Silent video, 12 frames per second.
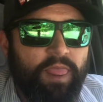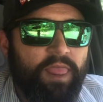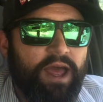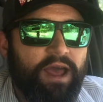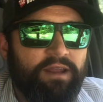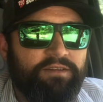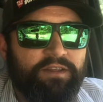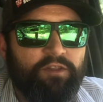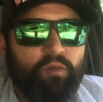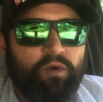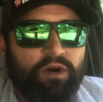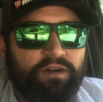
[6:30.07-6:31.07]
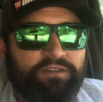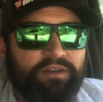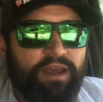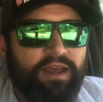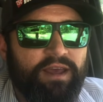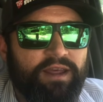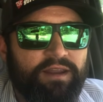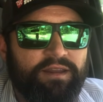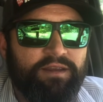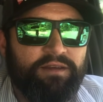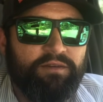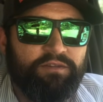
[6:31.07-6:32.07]
That's in the works, and
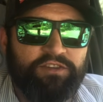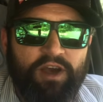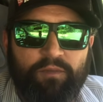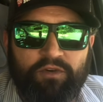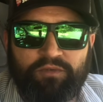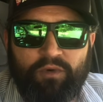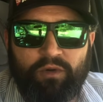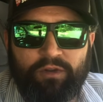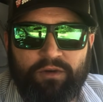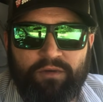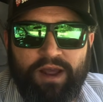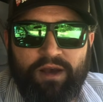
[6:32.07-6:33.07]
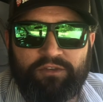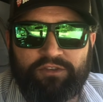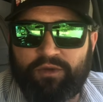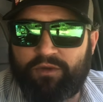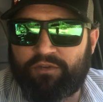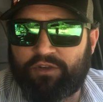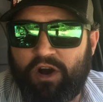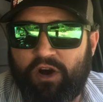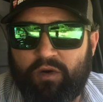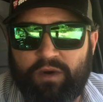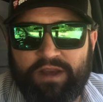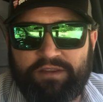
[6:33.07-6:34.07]
summer's rolling around, so there's
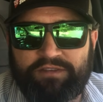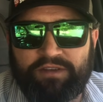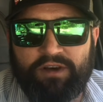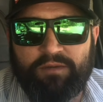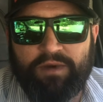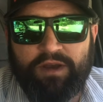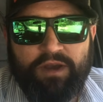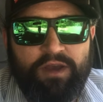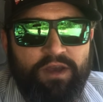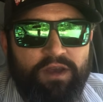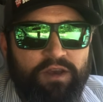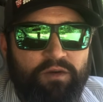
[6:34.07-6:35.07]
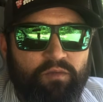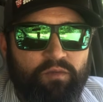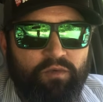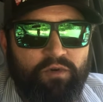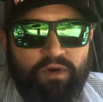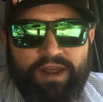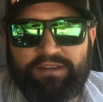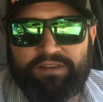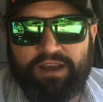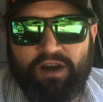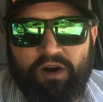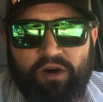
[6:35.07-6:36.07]
always some
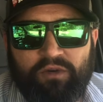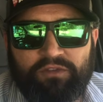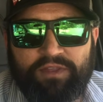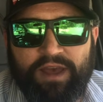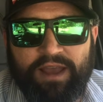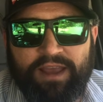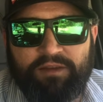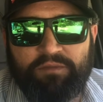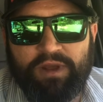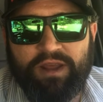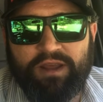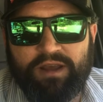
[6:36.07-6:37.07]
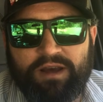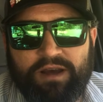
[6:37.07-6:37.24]
crazy calls that can be